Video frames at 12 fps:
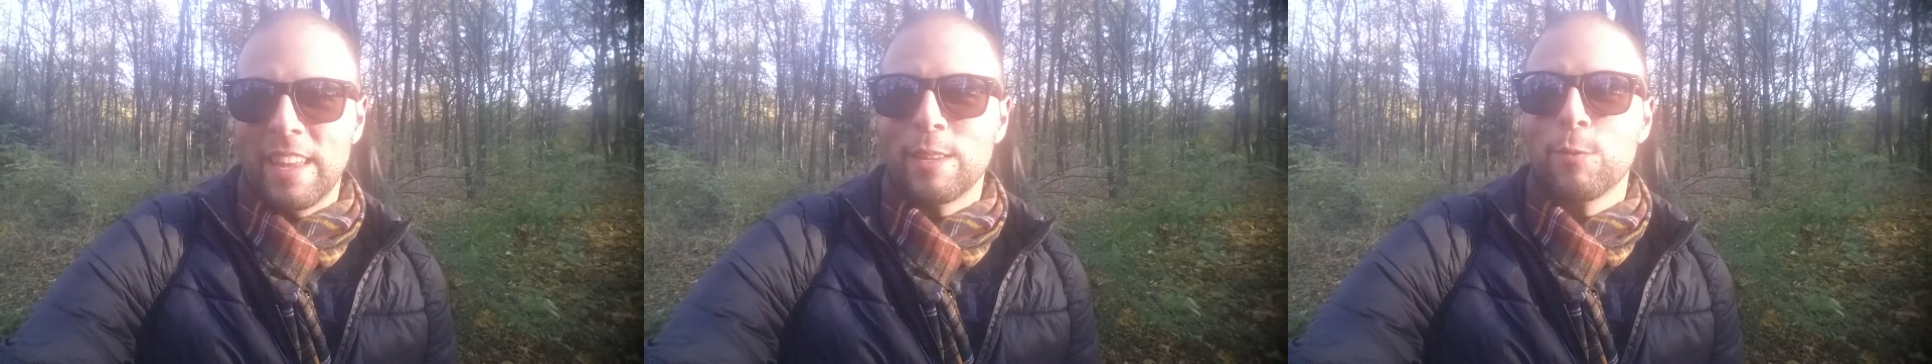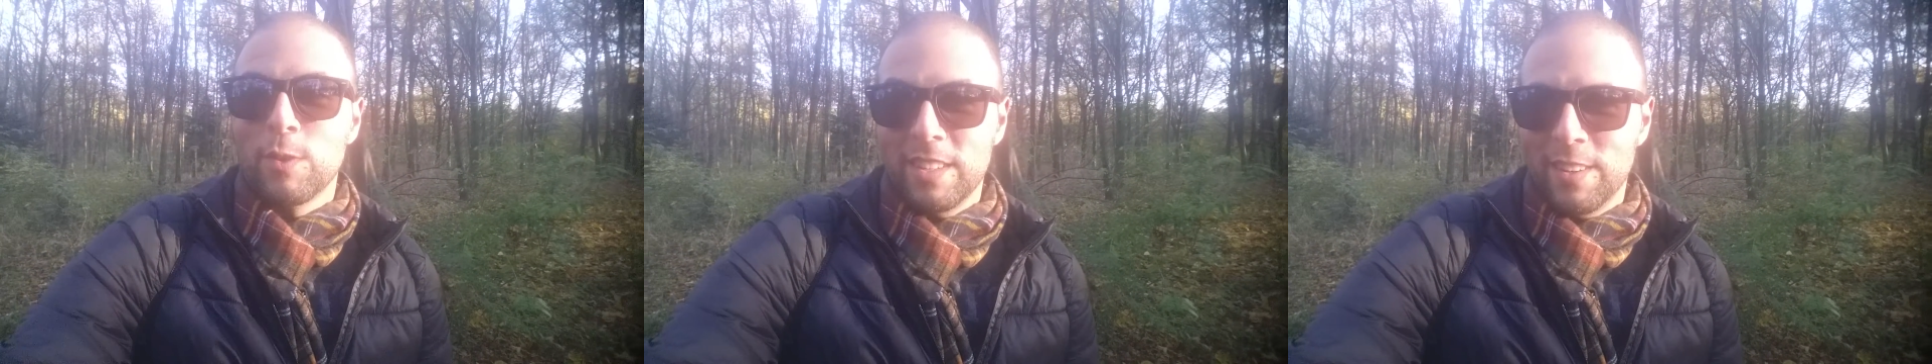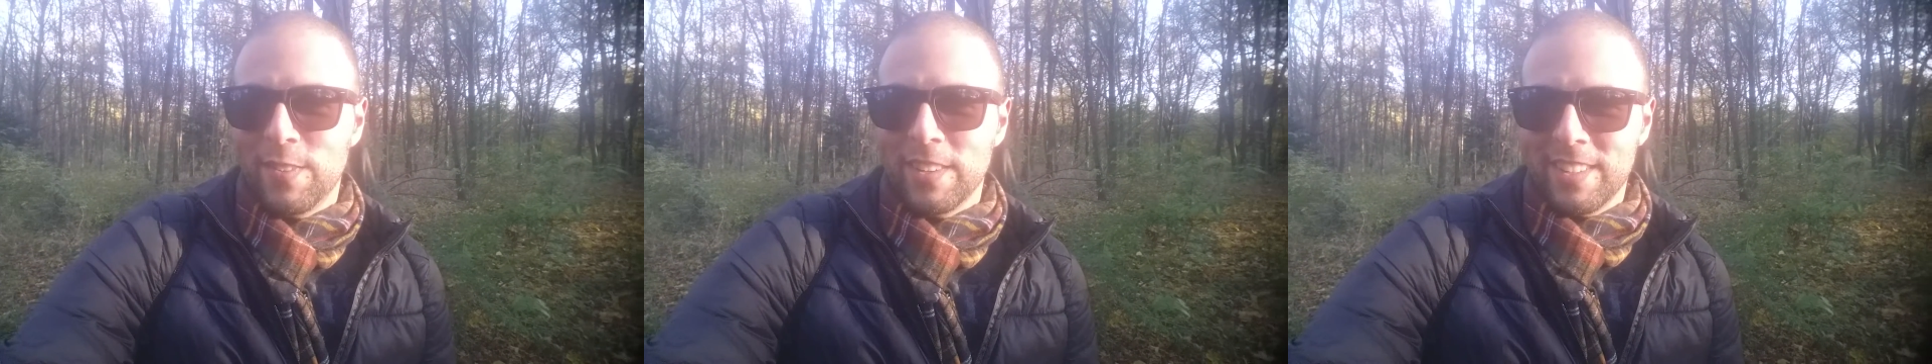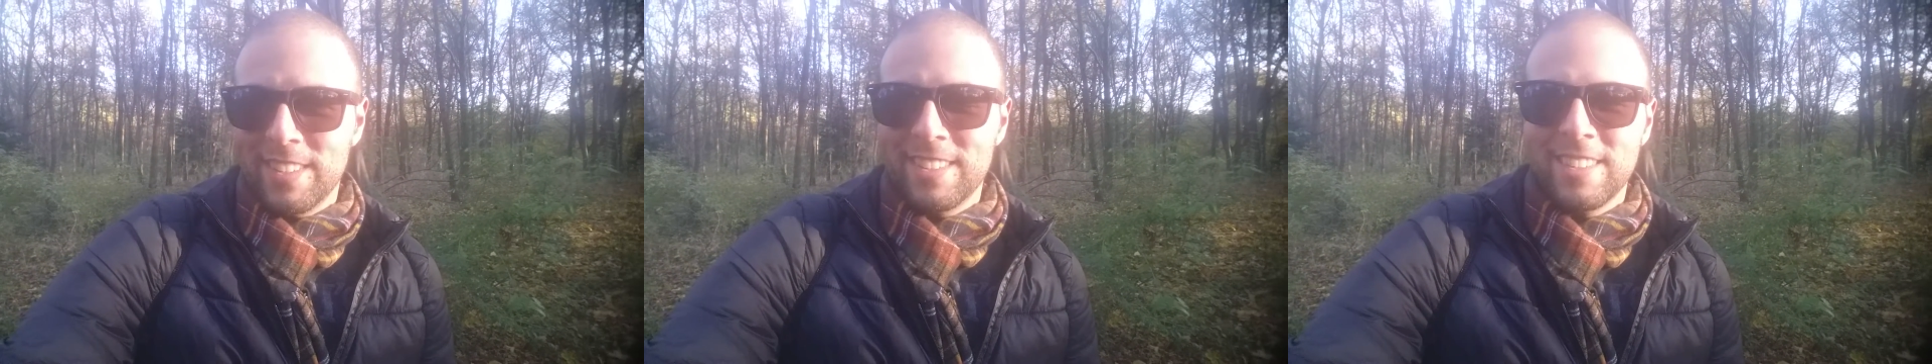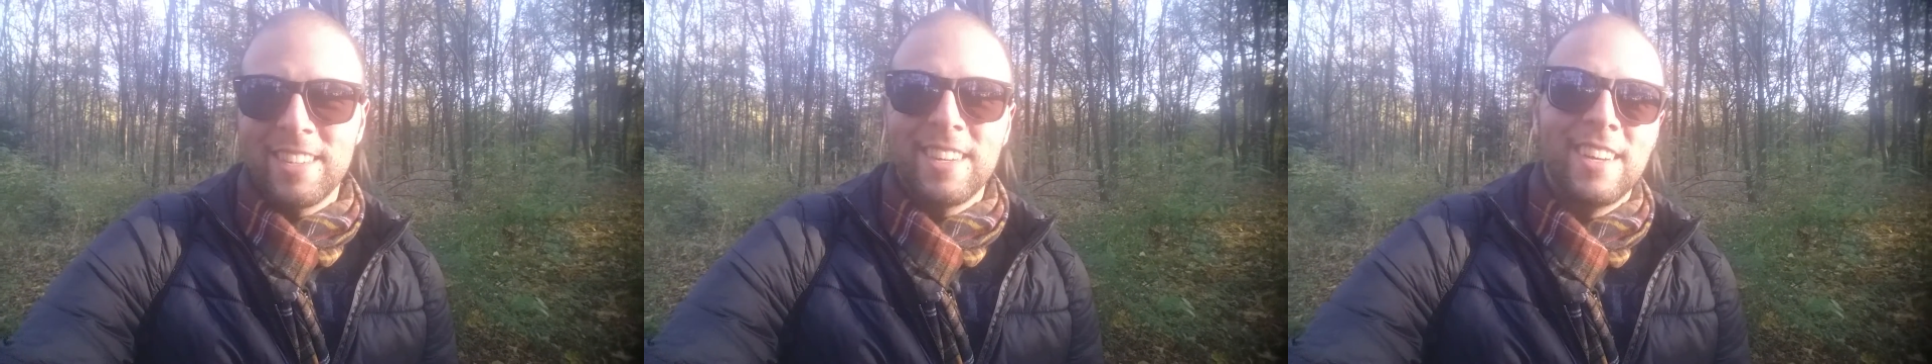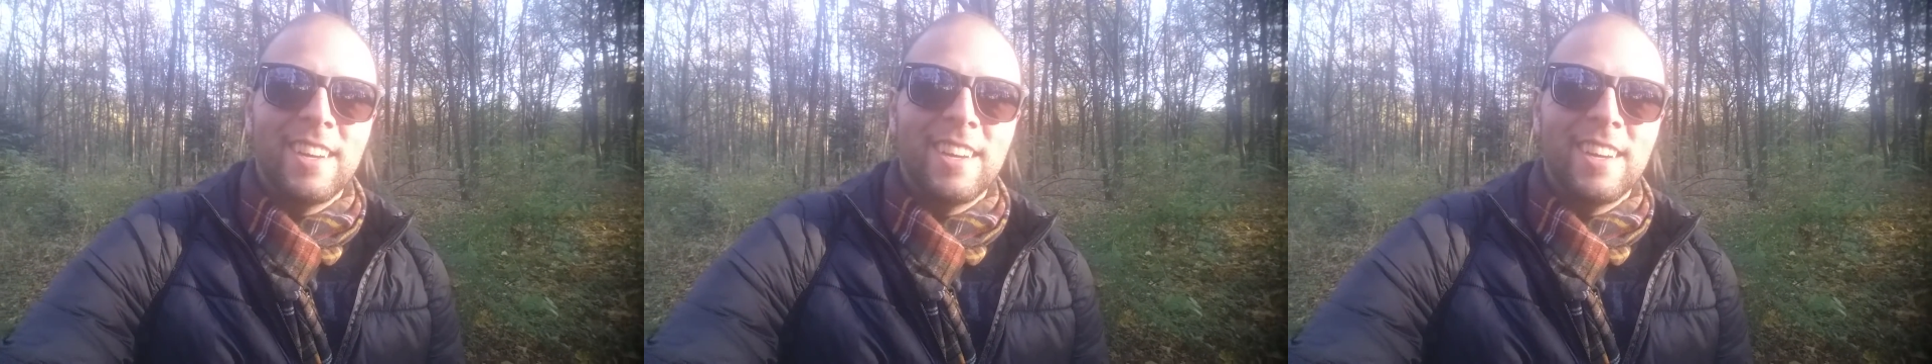things were different.